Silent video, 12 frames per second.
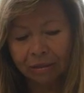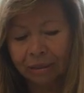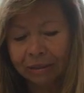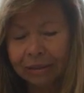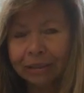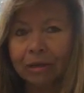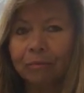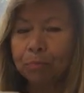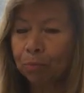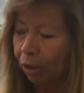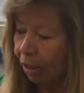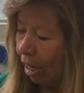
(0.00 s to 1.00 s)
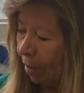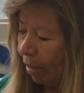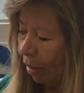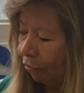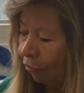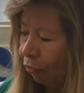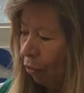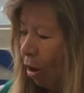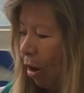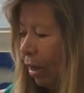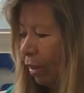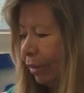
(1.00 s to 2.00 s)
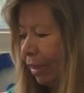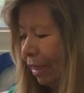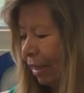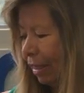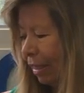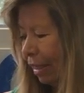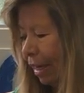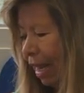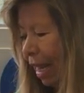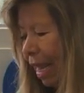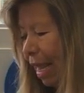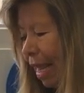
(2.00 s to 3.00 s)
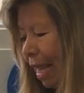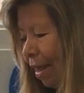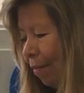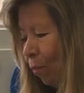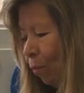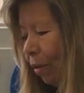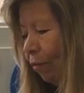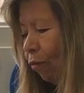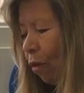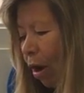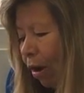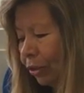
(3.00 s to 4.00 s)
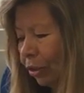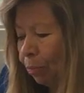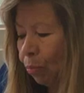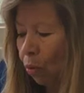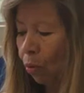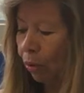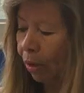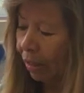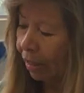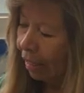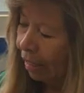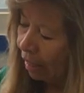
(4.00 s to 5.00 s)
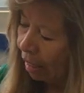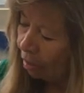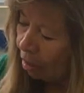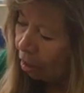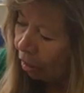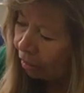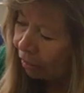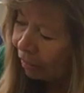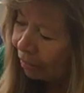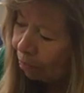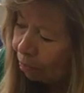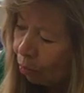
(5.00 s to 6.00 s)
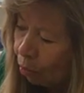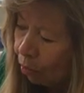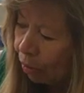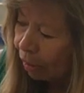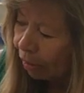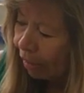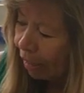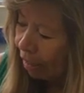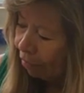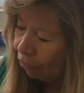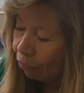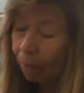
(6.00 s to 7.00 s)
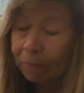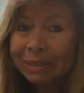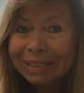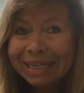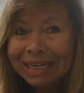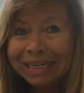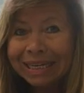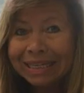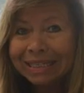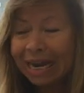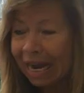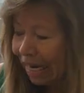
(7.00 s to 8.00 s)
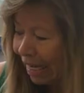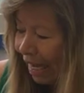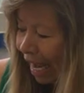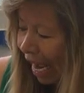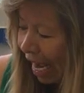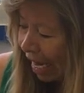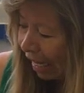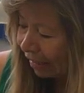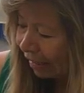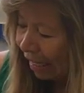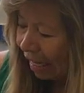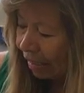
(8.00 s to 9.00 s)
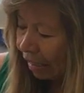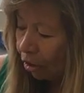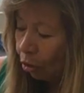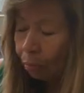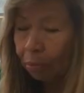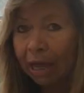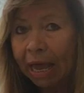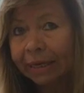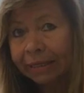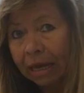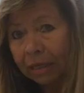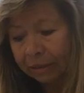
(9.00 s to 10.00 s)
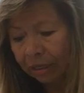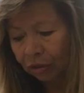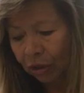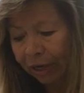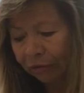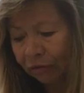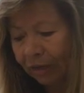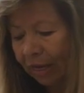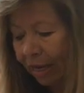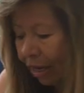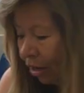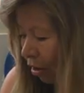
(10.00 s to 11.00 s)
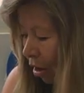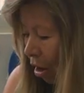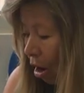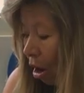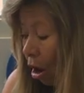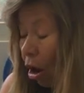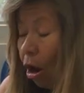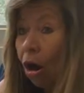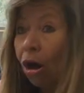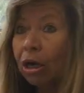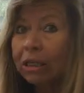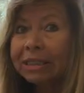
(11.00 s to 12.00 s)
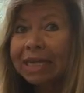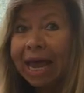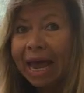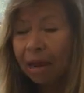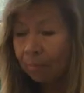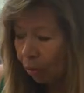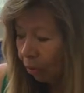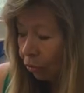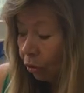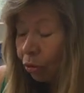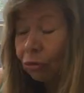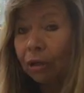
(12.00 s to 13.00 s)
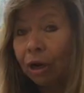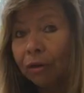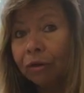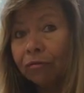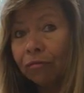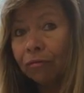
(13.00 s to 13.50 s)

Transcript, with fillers: this is a book about frogs. And when frogs are born, they are born from teeny tiny eggs. The little black dots that you see here are tadpoles. Those are the